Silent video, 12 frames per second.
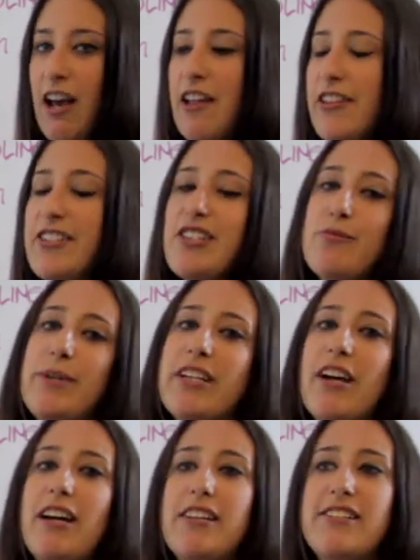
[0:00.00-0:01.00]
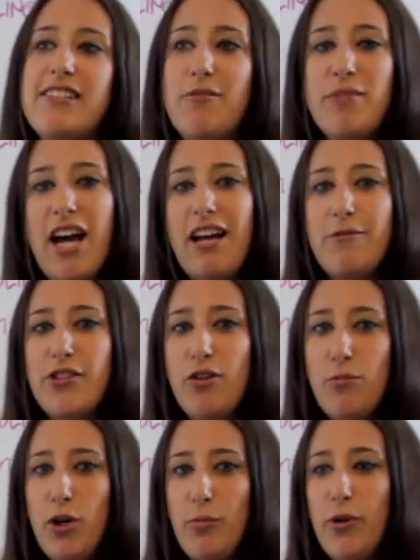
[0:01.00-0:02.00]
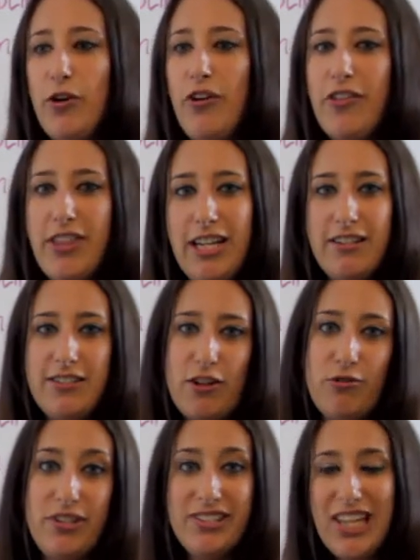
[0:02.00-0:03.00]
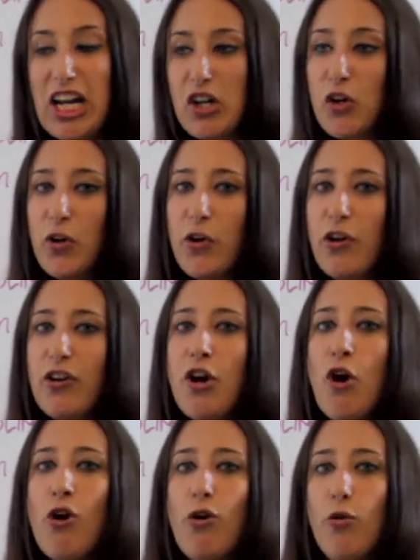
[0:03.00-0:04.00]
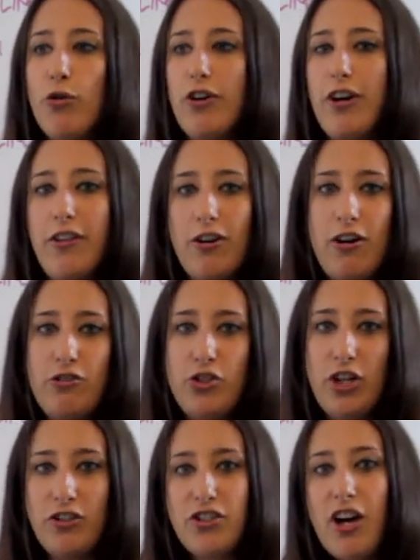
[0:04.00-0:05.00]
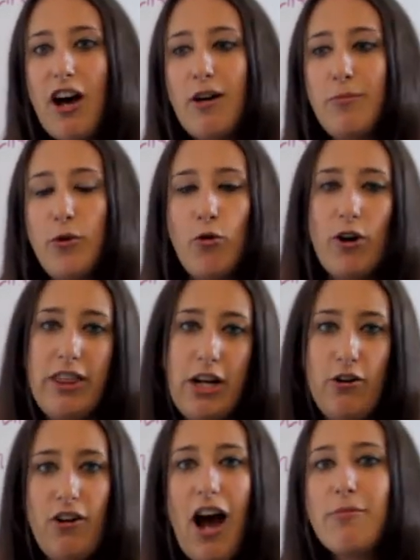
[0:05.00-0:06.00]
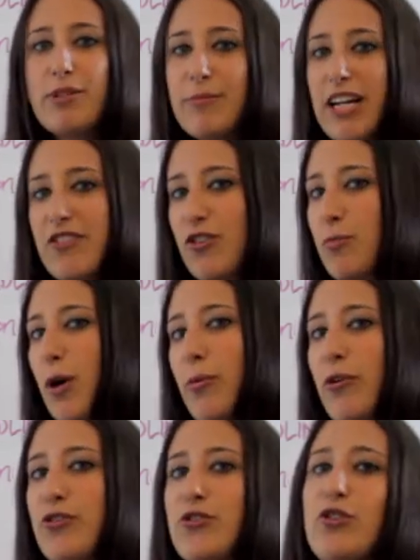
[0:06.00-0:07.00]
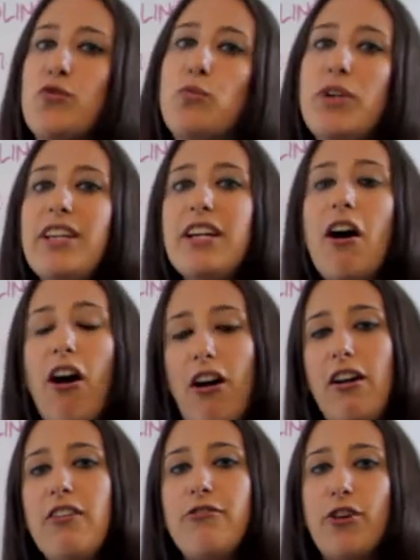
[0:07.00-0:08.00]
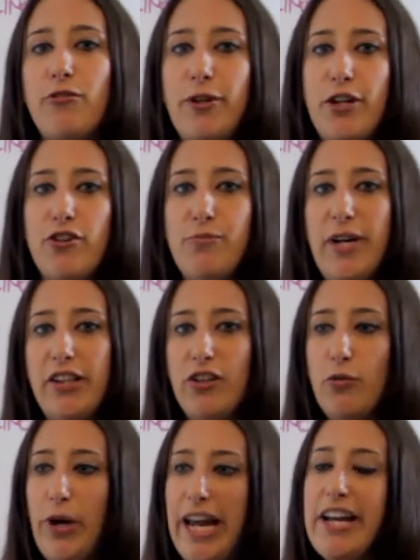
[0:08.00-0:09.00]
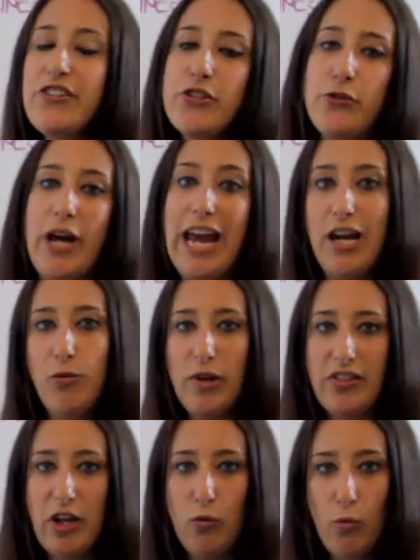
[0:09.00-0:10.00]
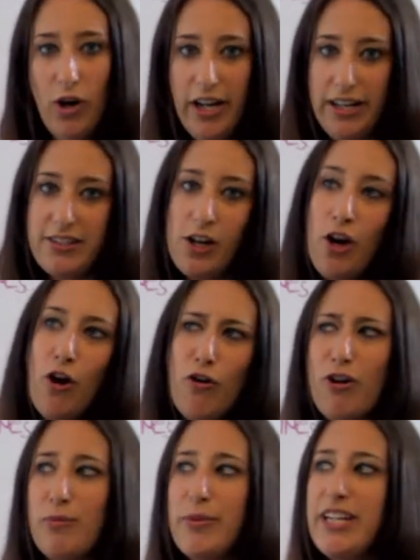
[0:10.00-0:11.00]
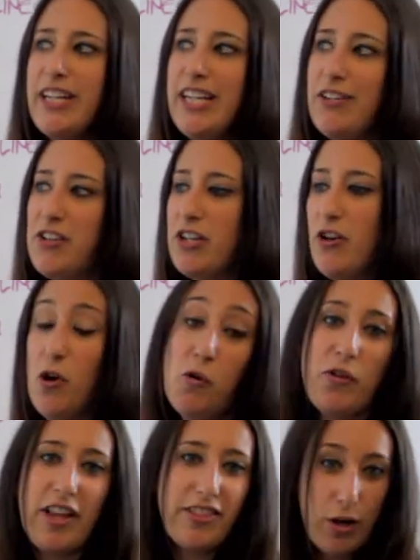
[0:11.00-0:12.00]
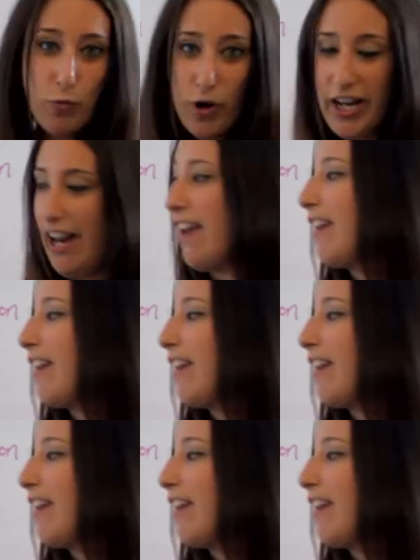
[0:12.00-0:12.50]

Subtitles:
This is because sometimes on mobile things are recycled, or they're all junked up, or they don't optimize for mobile, so it's really hard for a reader to make their way to A, what they want, or B, even know that they want it.